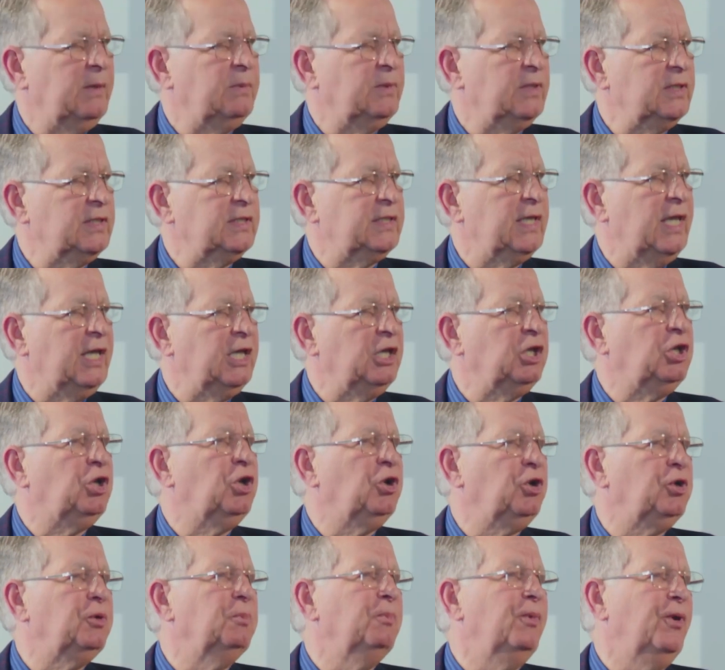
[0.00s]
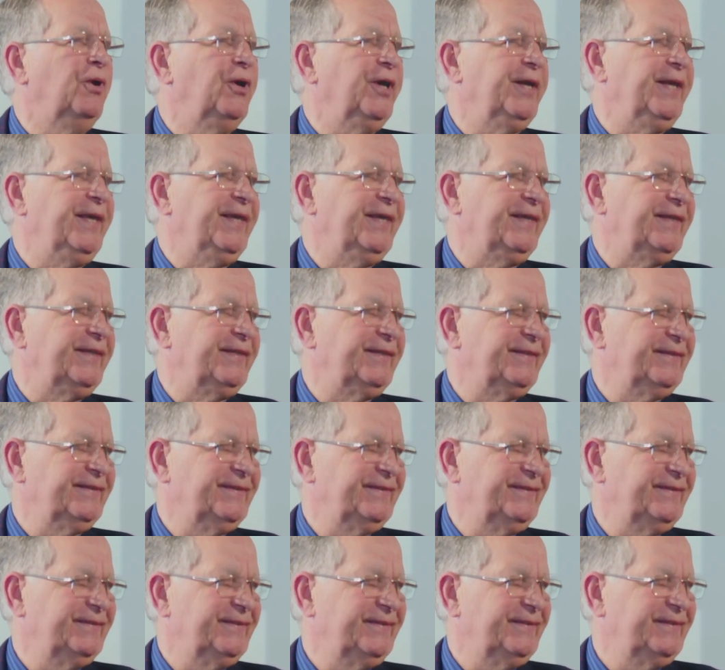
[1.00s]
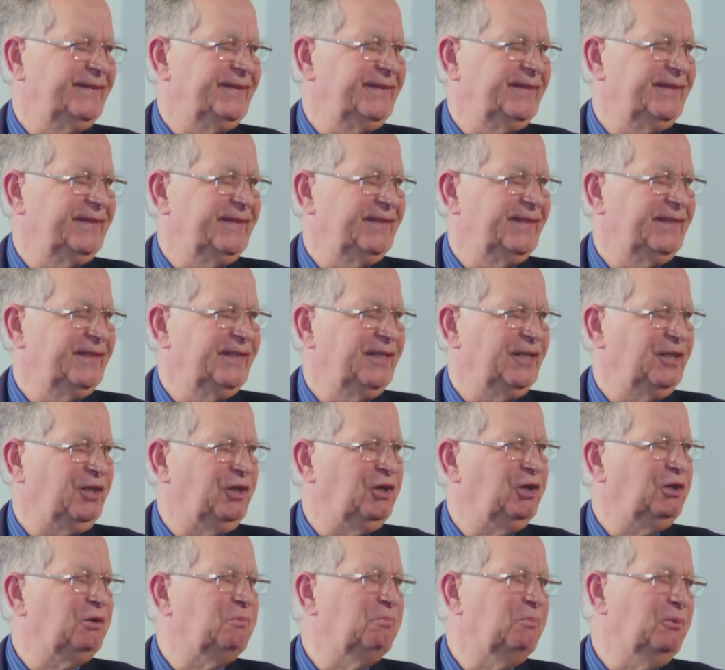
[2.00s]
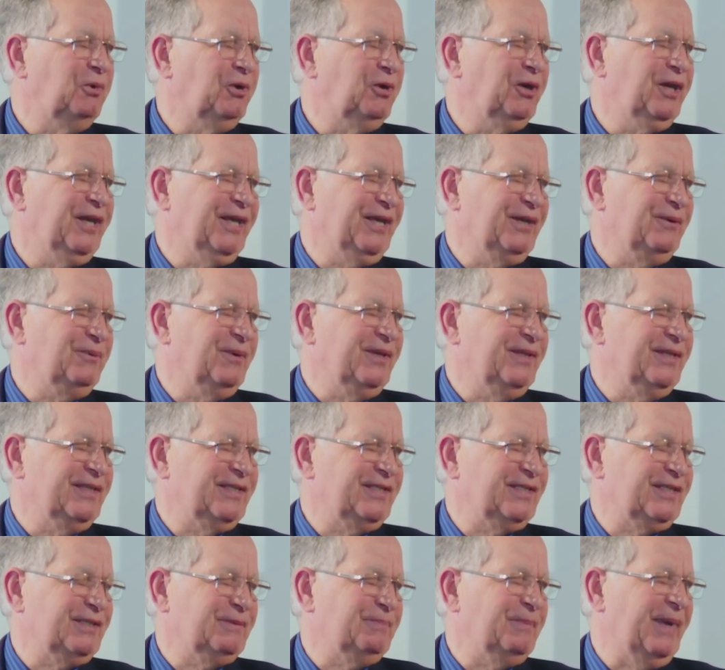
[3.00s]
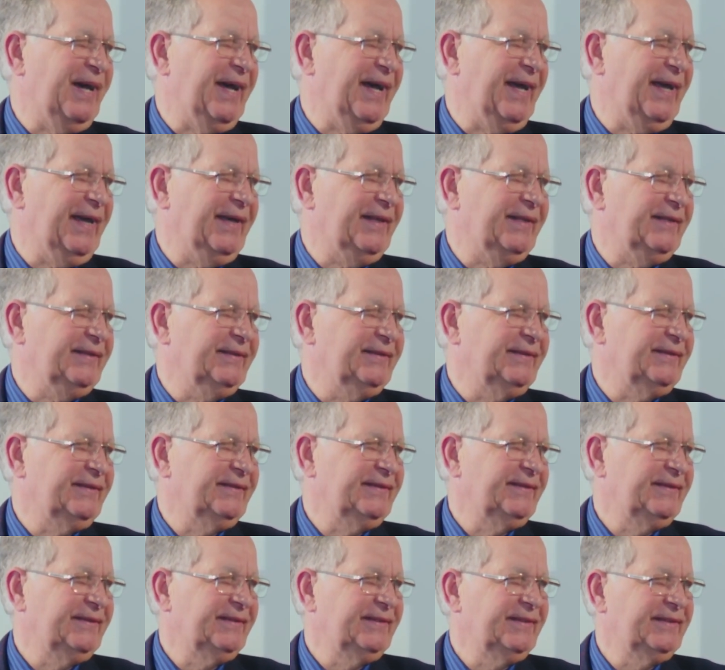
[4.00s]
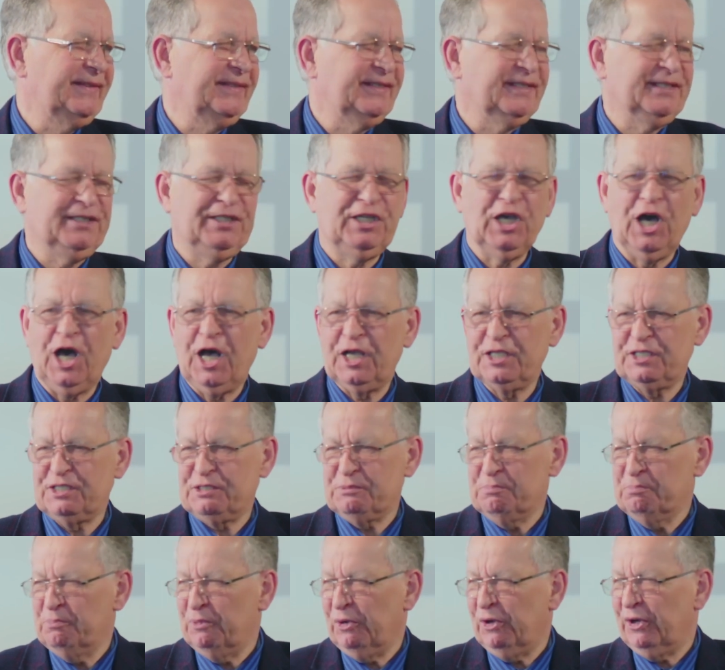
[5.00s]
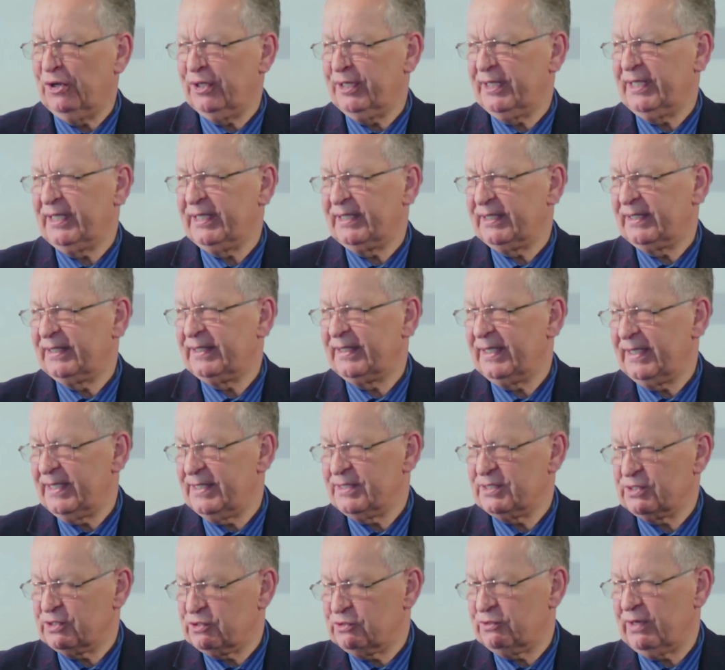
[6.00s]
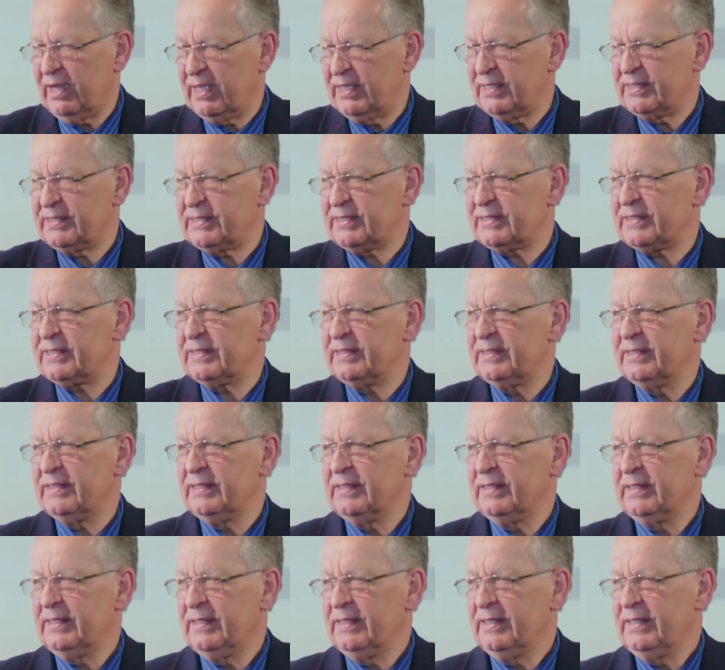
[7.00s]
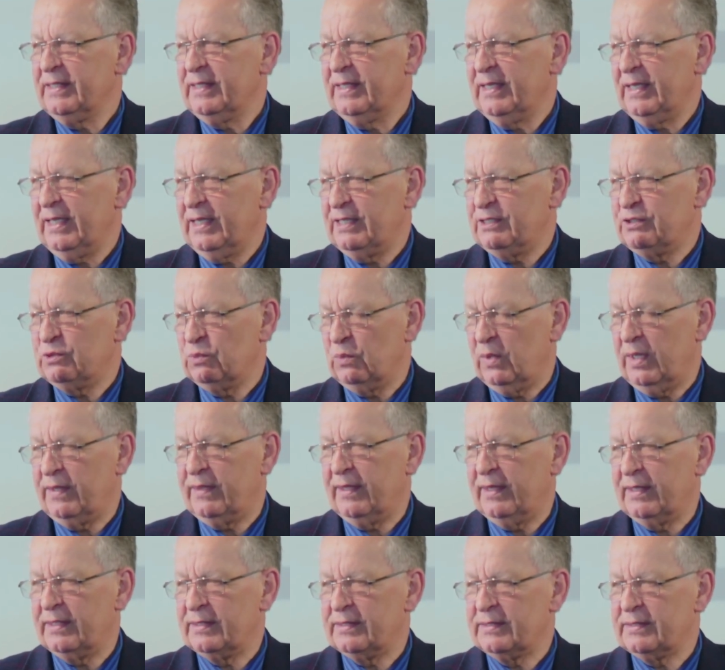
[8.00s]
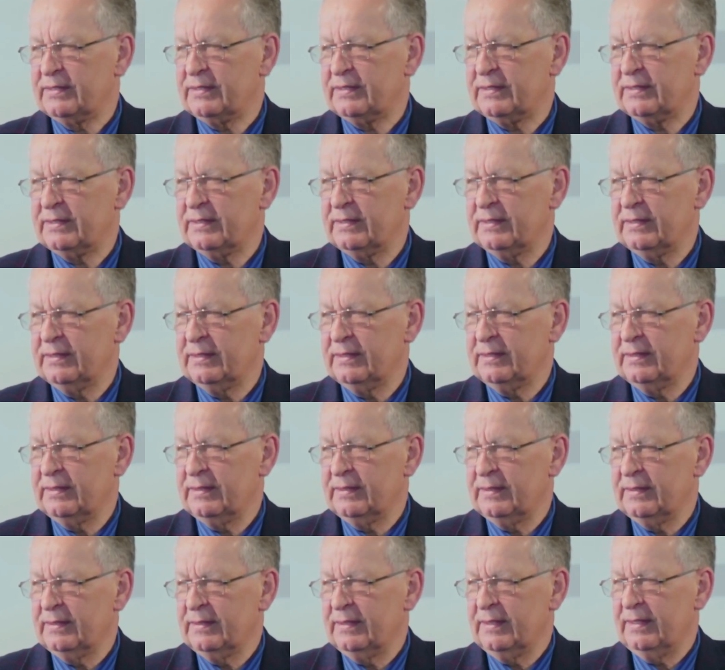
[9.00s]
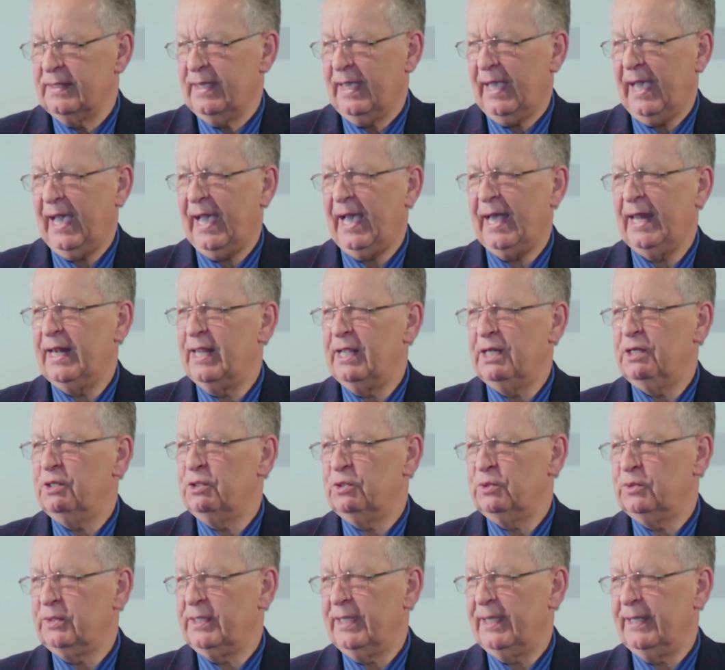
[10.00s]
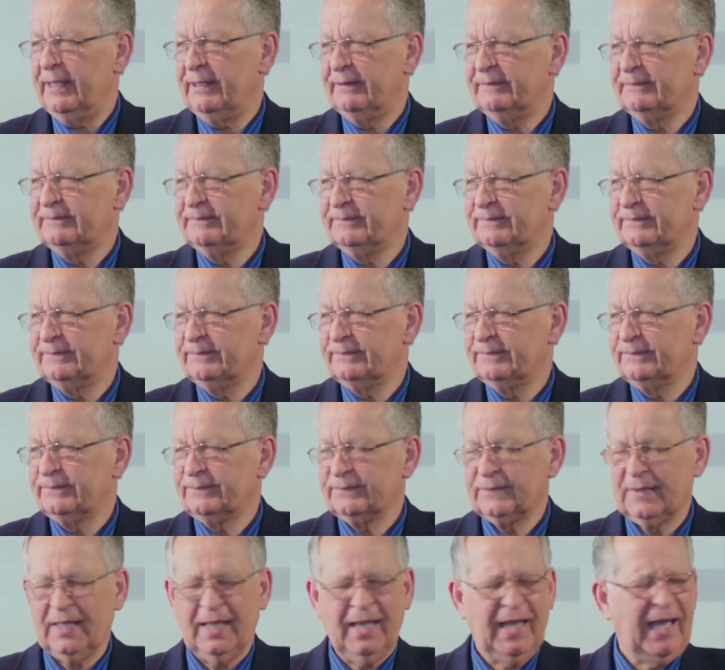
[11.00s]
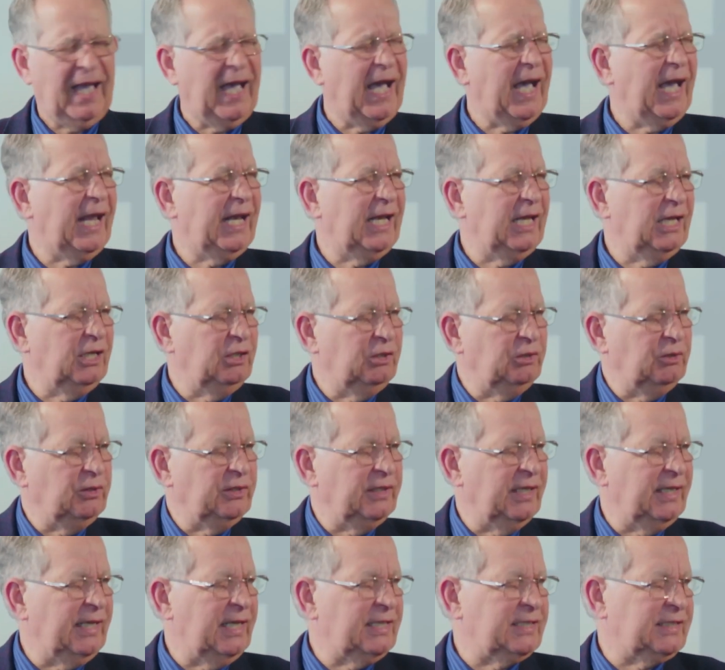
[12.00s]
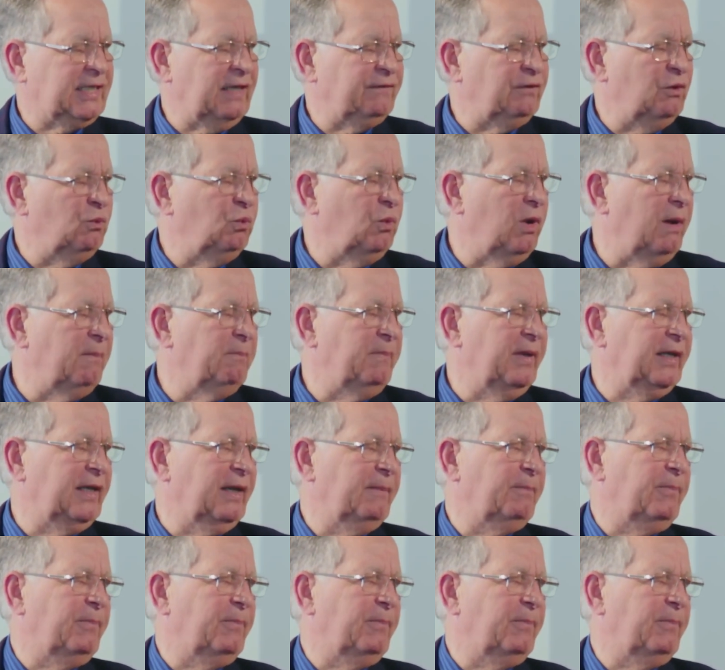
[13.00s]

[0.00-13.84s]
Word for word: able to say good morning. Good morning with a smile. God's morning, His grace is with us. Hallelujah. Hallelujah. Let's give him one big